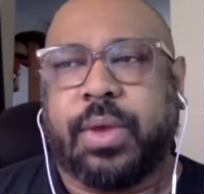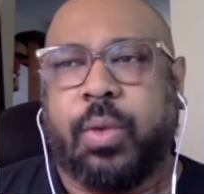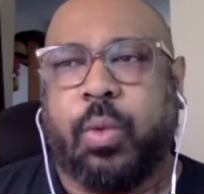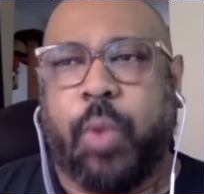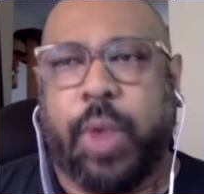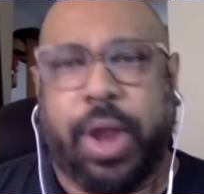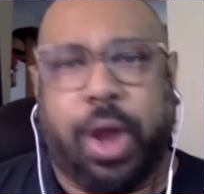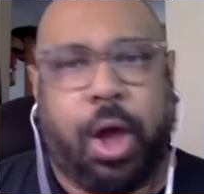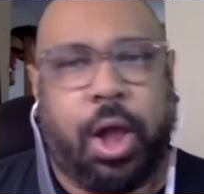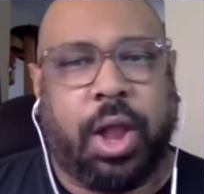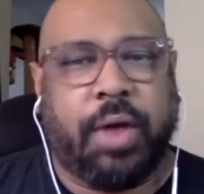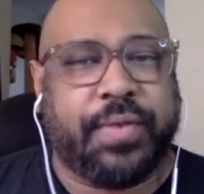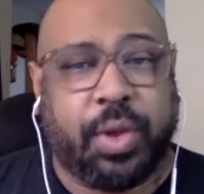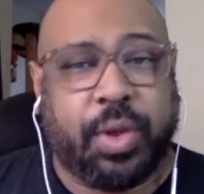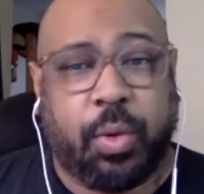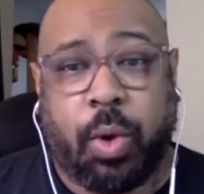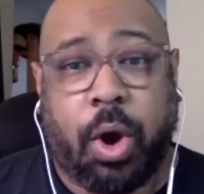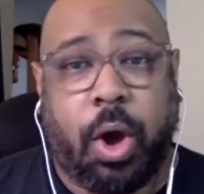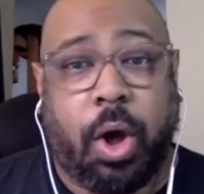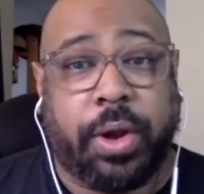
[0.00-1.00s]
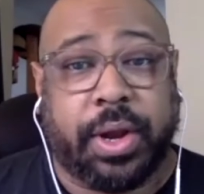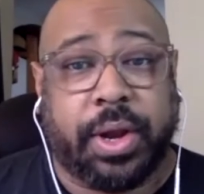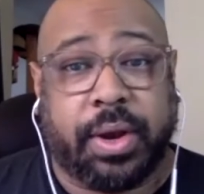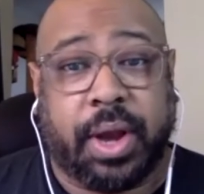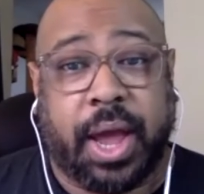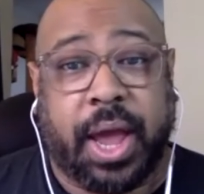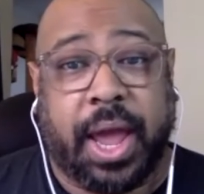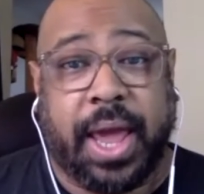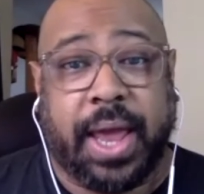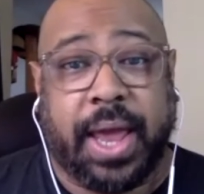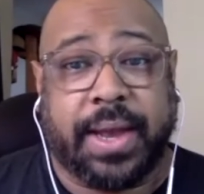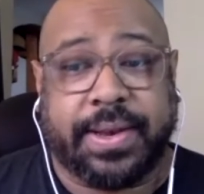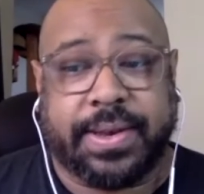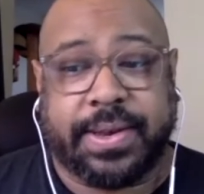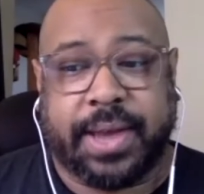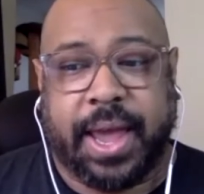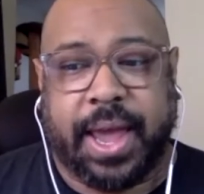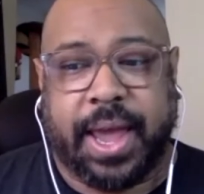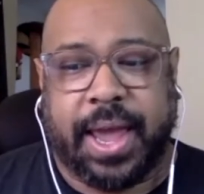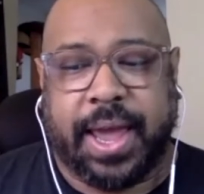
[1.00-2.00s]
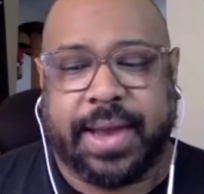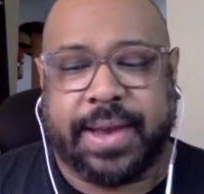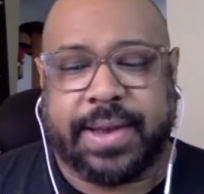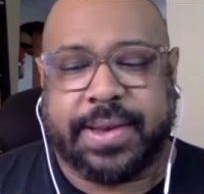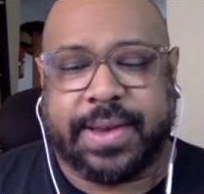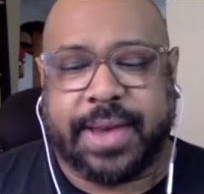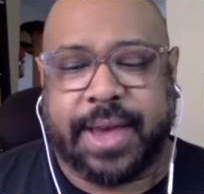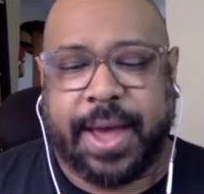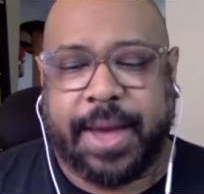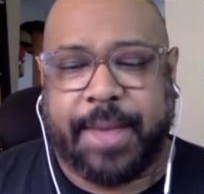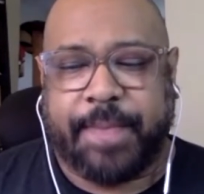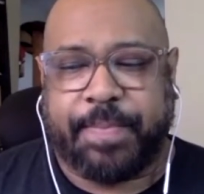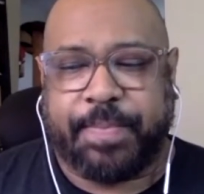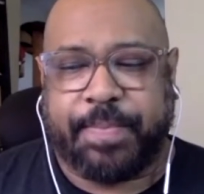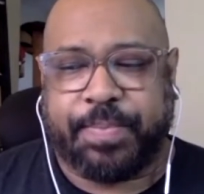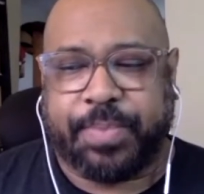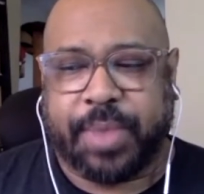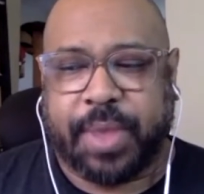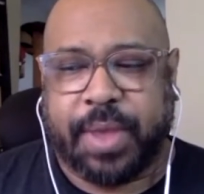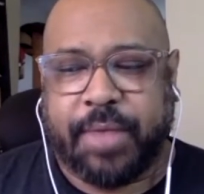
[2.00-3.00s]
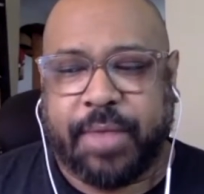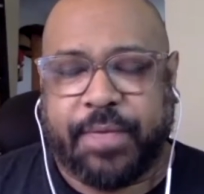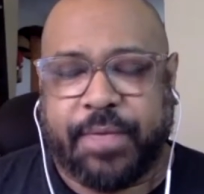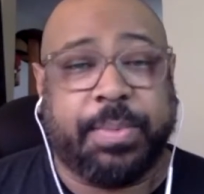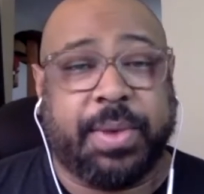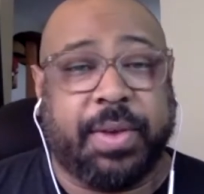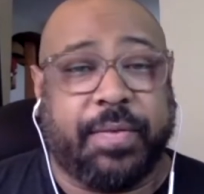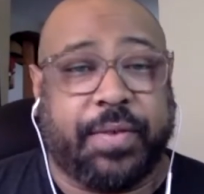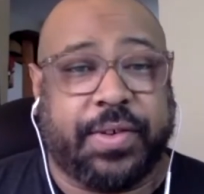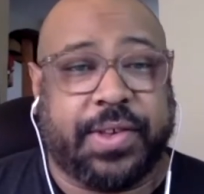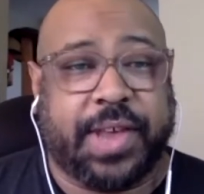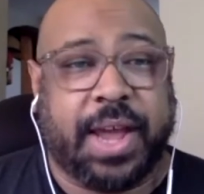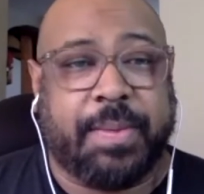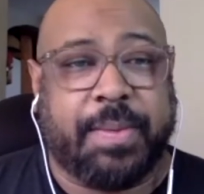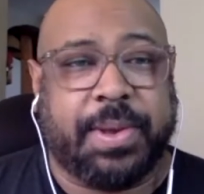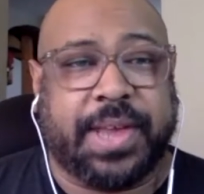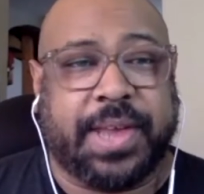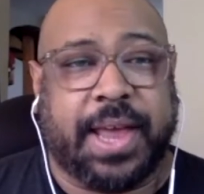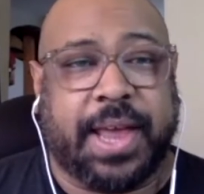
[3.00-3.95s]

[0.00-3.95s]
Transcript: went all over the world and and and um, filmed different segments.